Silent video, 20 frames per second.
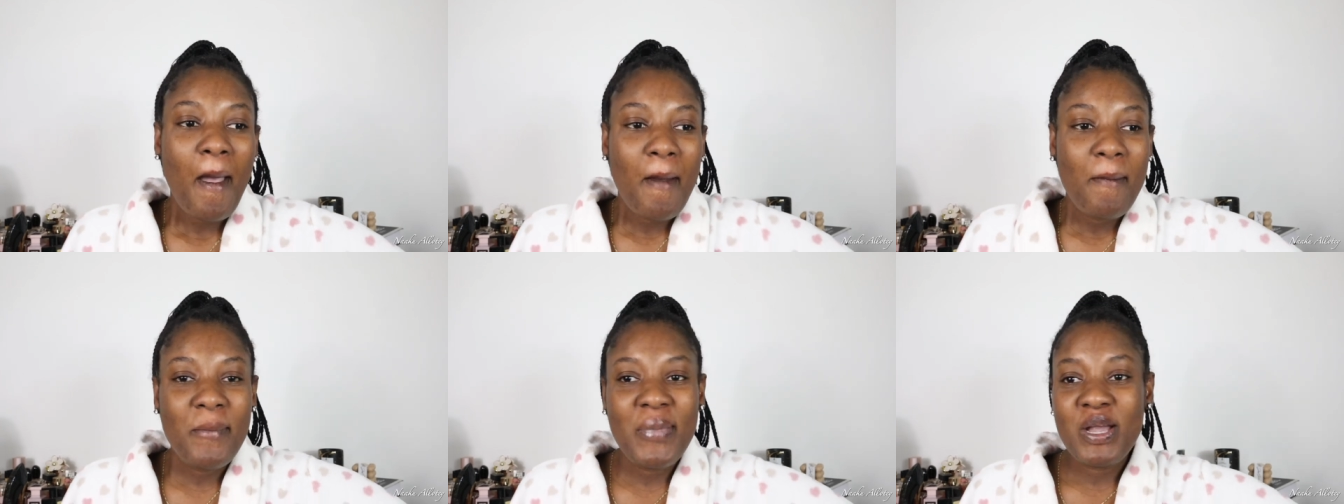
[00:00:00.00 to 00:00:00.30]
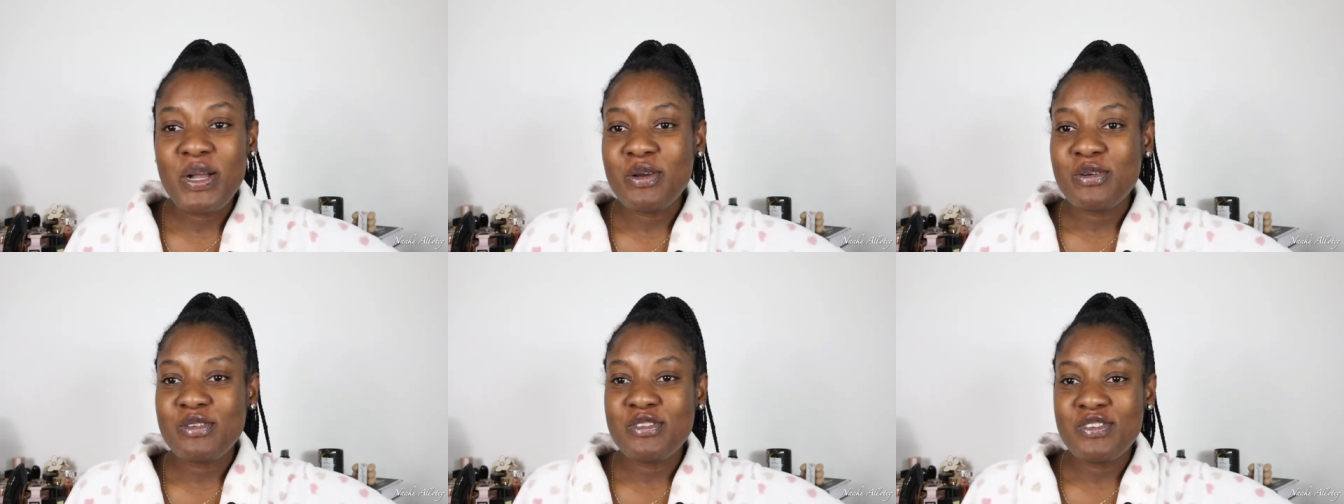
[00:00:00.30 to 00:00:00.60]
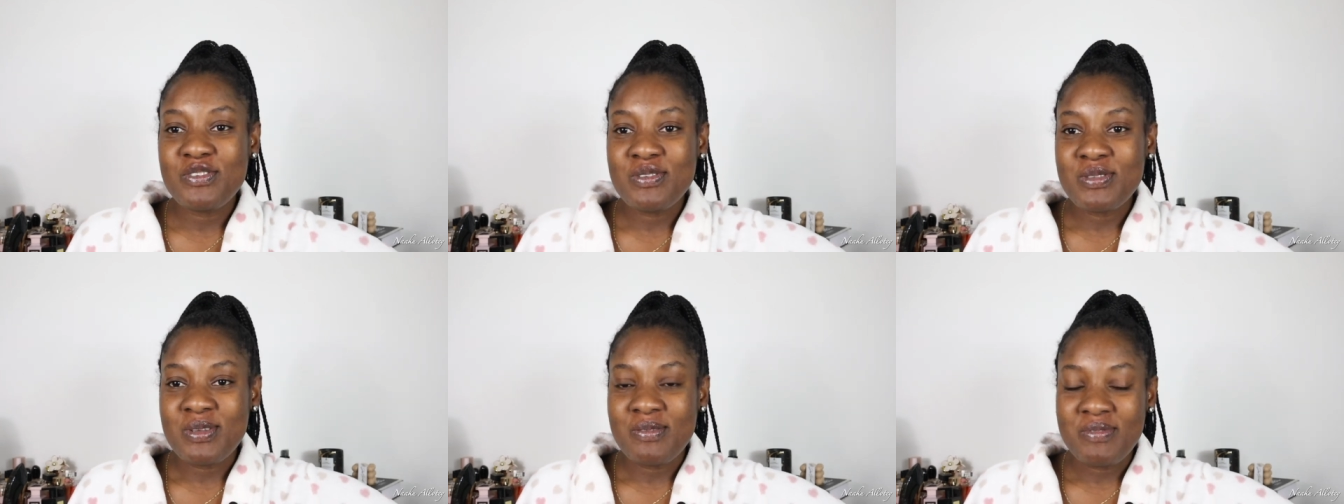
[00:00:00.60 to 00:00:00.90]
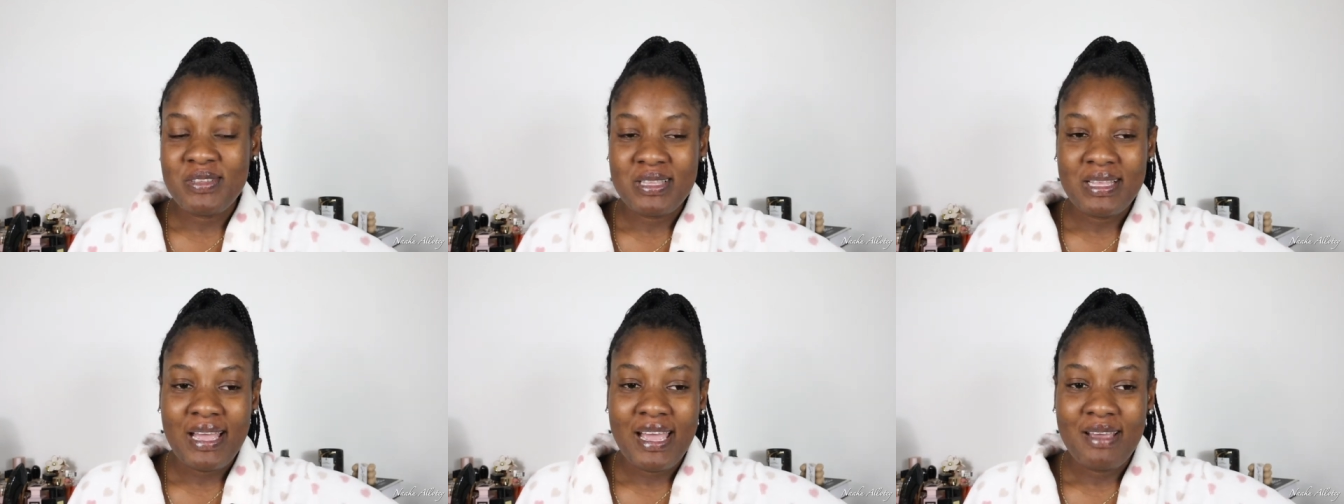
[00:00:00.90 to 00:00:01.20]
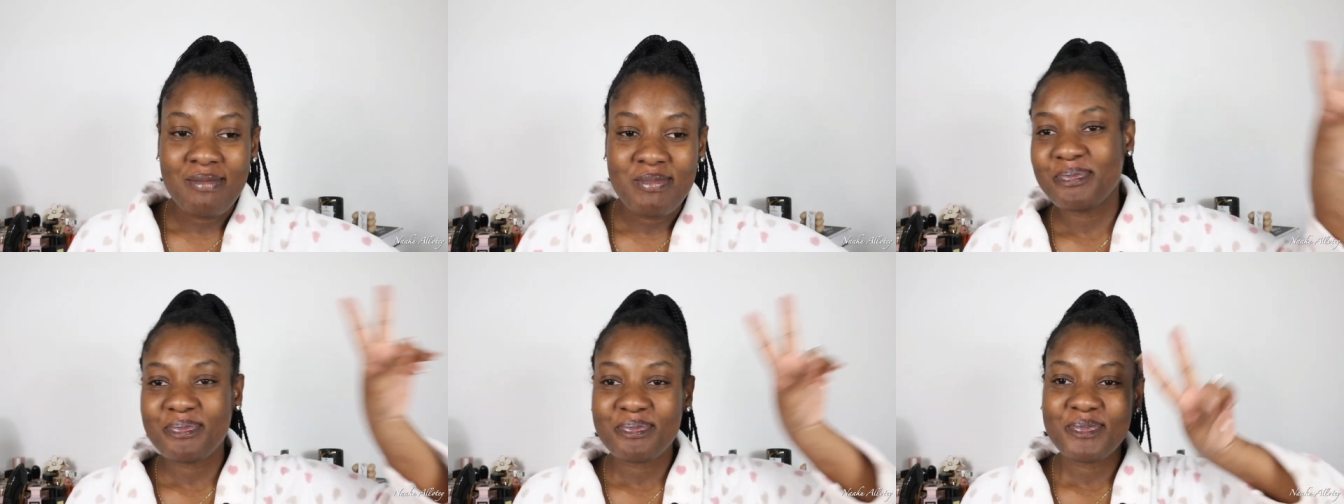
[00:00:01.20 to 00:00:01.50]
make good use of the
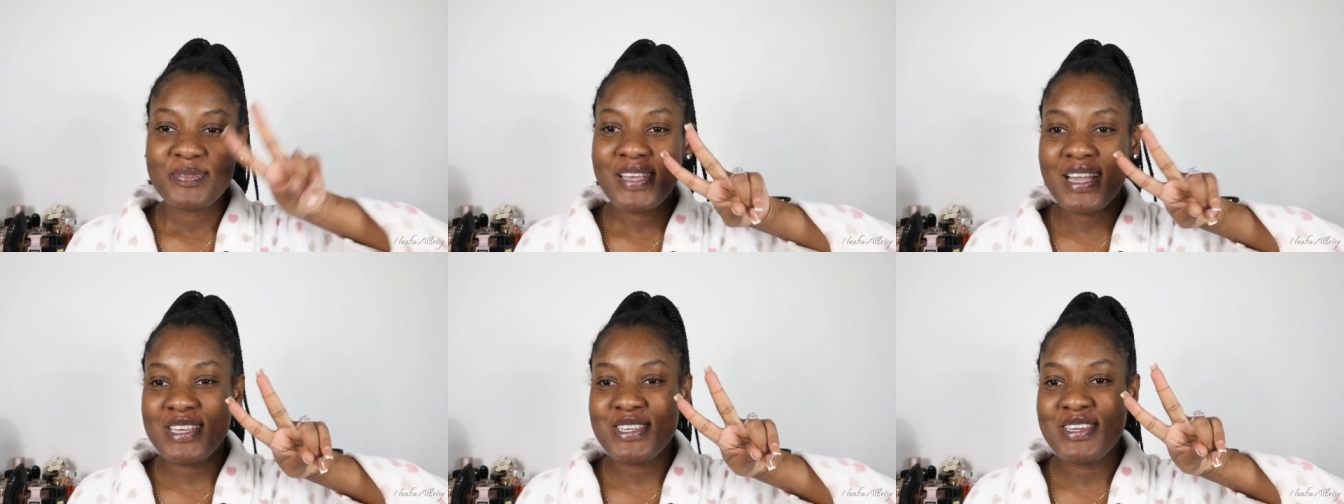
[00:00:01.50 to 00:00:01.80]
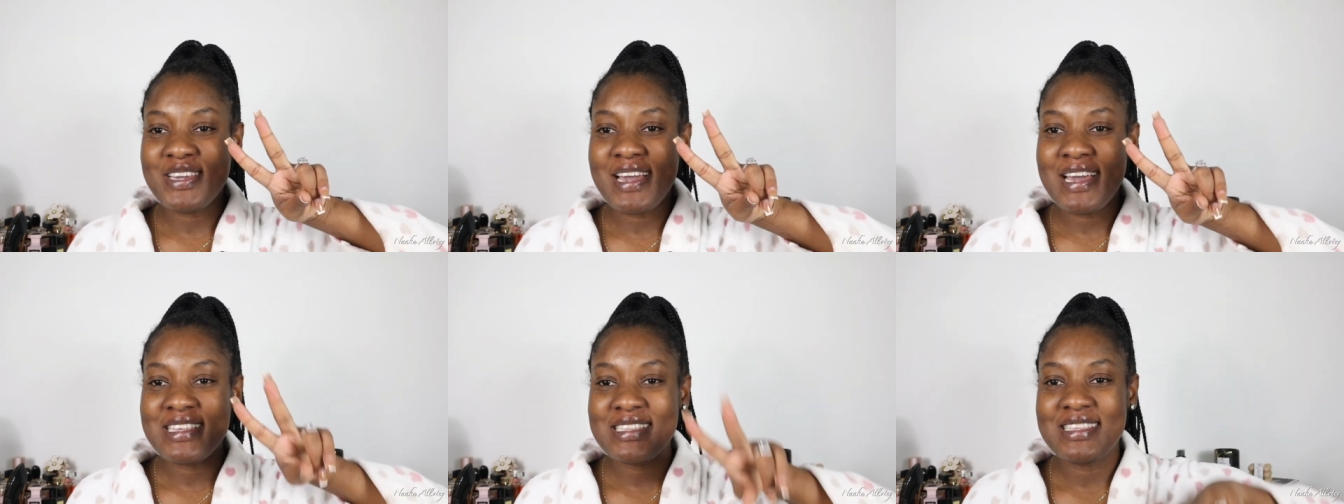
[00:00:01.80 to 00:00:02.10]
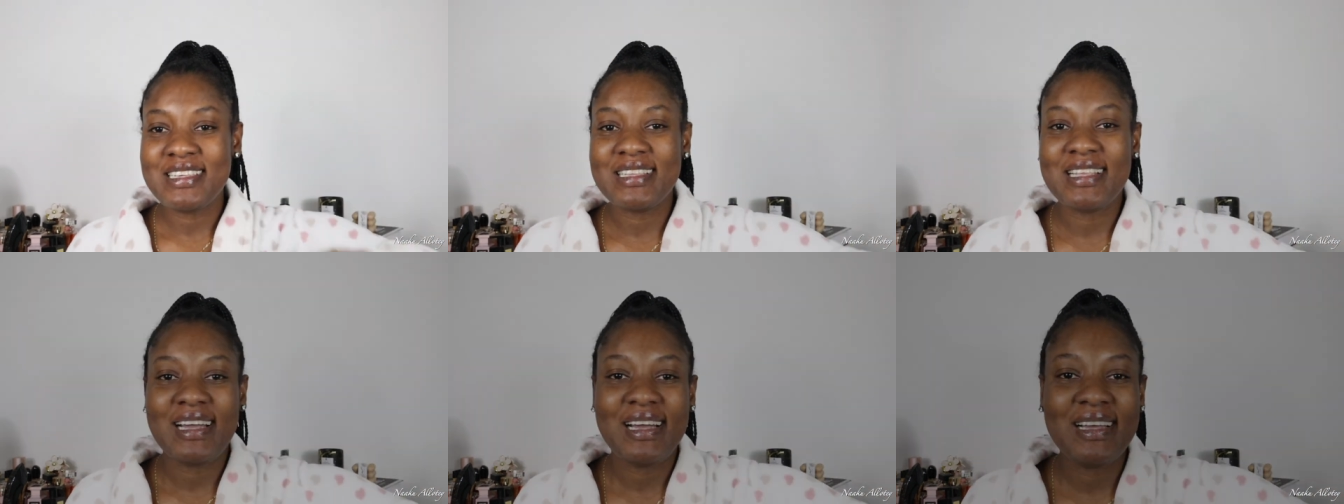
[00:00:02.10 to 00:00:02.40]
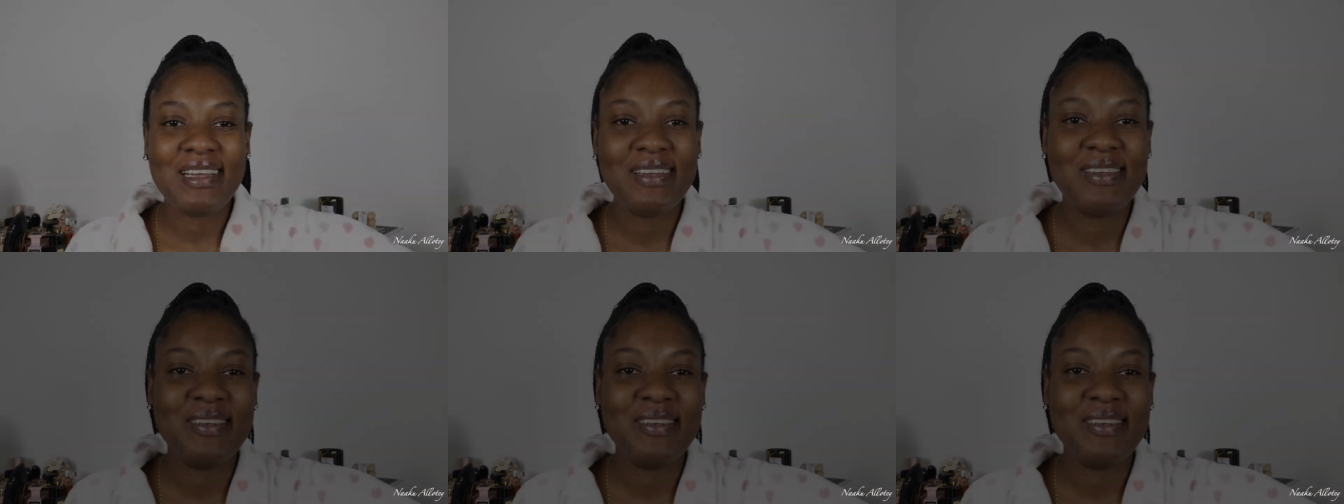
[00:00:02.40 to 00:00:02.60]
time. Catch you guys later.